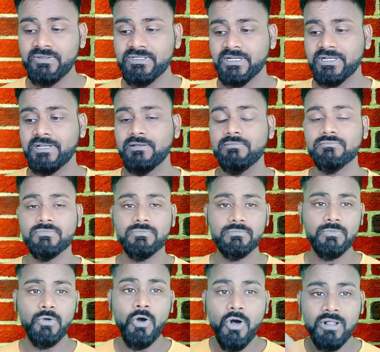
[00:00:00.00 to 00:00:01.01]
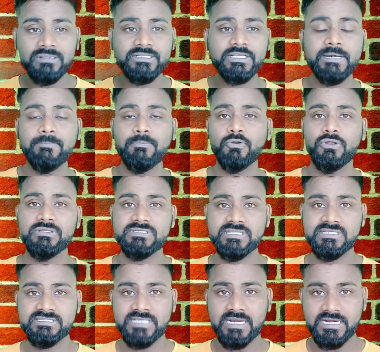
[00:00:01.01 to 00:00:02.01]
with all the
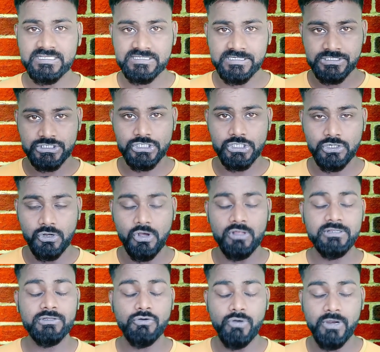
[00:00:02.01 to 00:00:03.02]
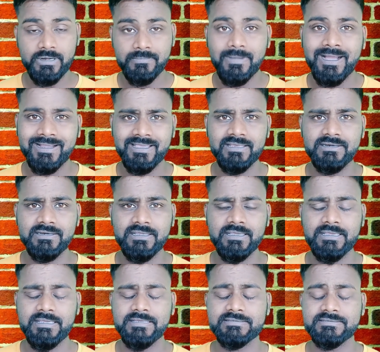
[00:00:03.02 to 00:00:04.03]
cryptocurrencies that is listed on the coin market
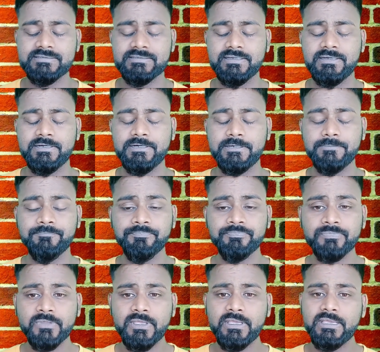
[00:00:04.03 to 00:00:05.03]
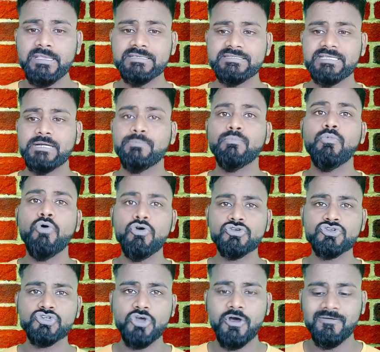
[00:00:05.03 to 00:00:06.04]
is that
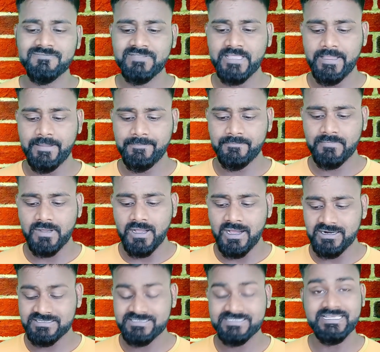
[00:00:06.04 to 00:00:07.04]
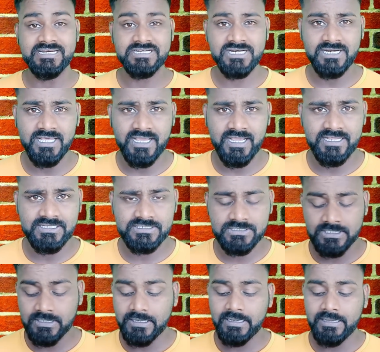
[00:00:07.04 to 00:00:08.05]
most of them are centralized,